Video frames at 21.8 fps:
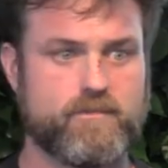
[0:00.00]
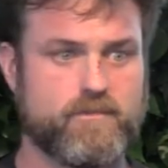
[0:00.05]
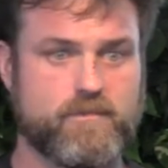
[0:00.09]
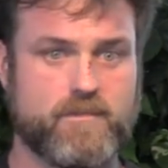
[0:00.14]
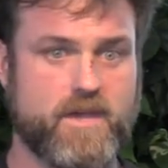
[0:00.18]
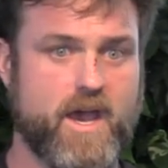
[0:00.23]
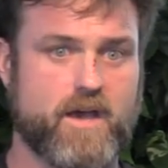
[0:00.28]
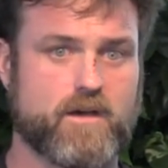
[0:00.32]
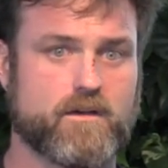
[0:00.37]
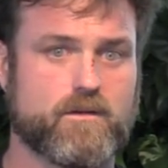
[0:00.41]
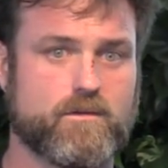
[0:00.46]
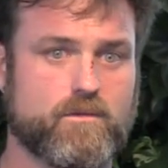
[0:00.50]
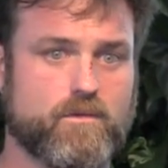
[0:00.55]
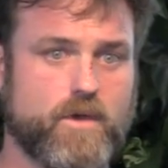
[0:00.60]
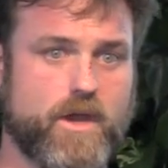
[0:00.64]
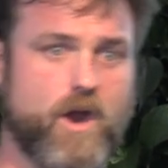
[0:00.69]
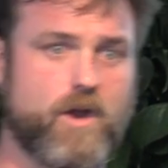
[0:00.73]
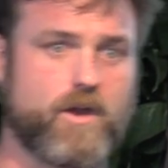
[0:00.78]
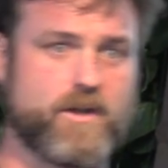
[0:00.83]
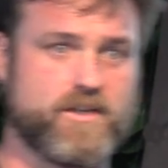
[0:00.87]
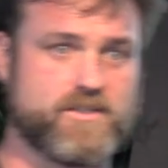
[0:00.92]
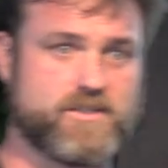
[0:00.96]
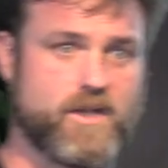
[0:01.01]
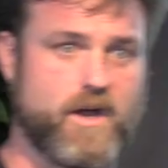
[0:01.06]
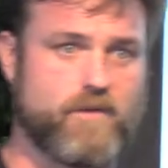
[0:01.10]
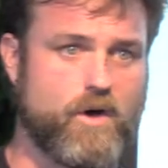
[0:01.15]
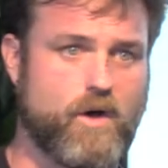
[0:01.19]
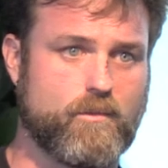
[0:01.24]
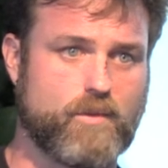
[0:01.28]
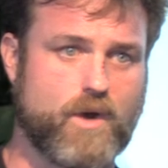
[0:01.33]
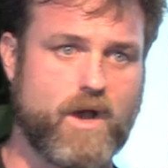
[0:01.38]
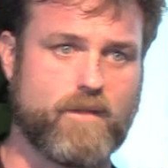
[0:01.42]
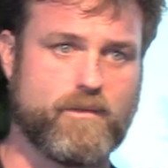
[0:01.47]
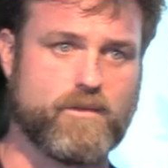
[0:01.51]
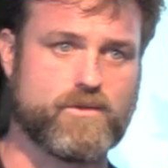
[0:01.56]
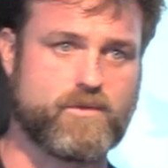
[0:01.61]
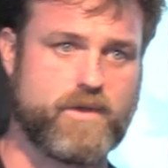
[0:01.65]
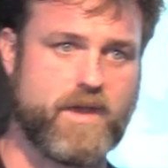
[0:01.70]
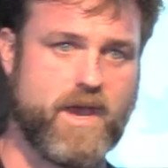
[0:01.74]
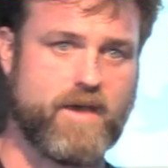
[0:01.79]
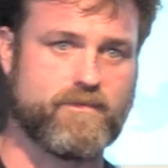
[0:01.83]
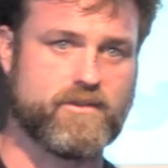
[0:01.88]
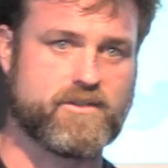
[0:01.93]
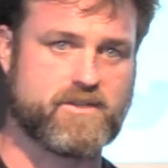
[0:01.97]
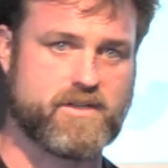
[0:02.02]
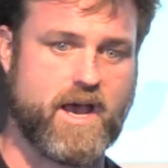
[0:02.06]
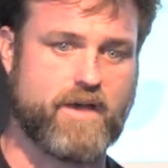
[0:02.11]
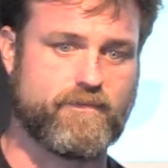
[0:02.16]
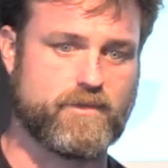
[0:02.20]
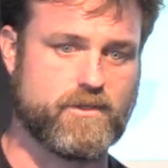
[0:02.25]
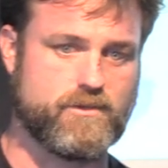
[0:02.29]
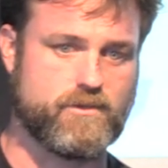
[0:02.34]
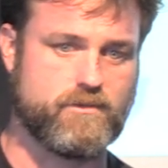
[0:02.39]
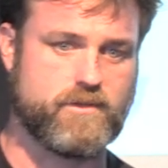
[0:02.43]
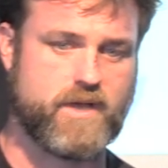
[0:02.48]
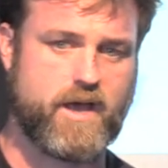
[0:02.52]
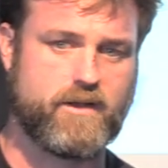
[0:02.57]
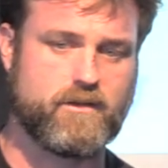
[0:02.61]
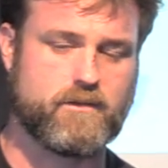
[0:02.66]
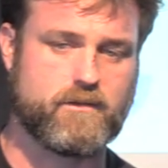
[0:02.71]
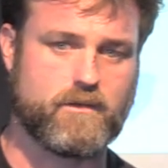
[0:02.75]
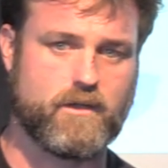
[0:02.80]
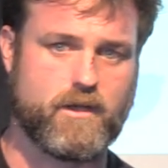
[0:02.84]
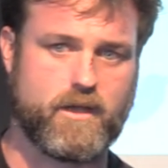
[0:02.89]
Yeah, we are going to solve all problems. We have the staff to do that,